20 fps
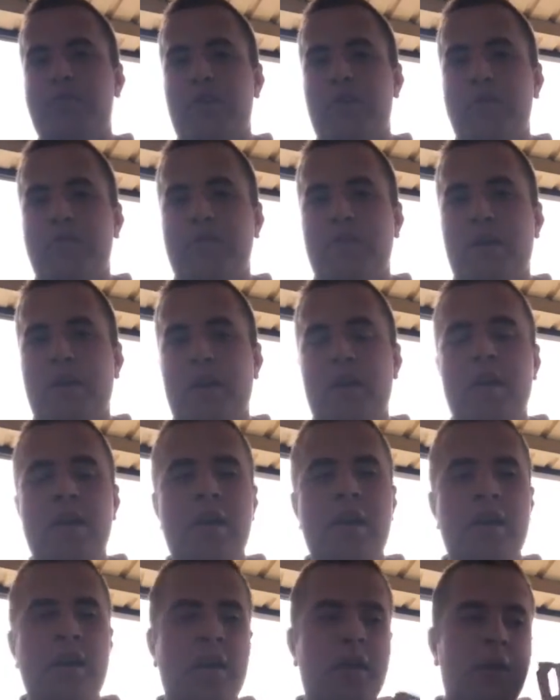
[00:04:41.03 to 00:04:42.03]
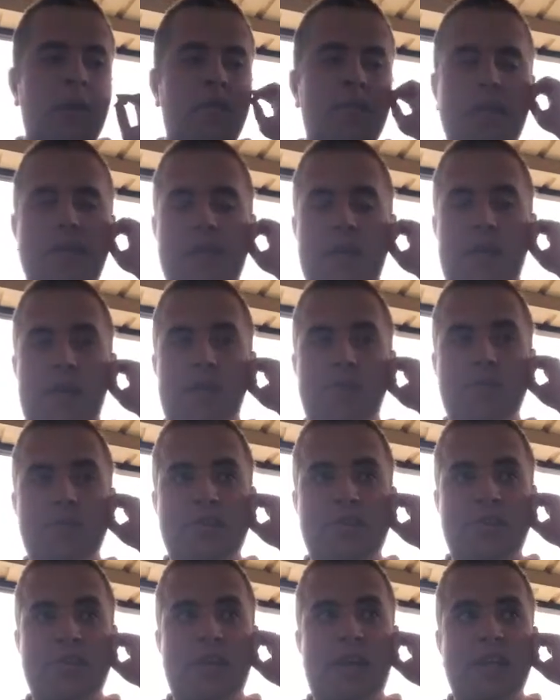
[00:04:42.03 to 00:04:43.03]
so far, but the
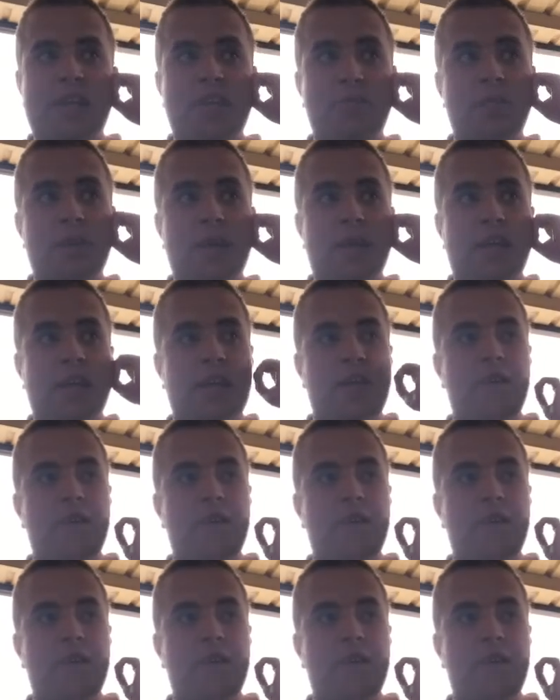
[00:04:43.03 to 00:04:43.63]
Eels last week,